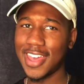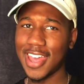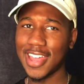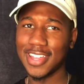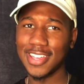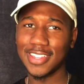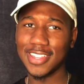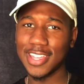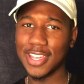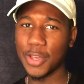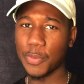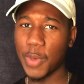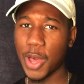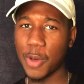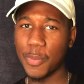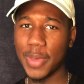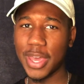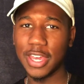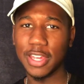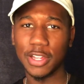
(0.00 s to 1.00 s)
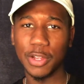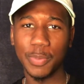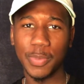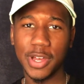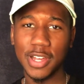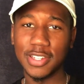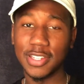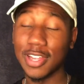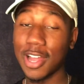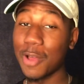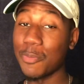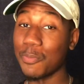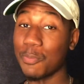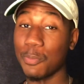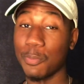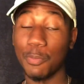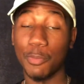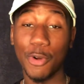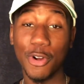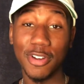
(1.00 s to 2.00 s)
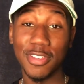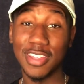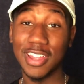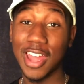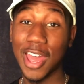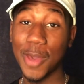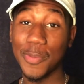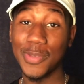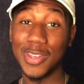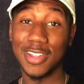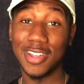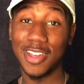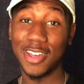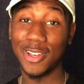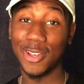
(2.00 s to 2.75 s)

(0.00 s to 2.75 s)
anything about making a budget. I'm more than happy to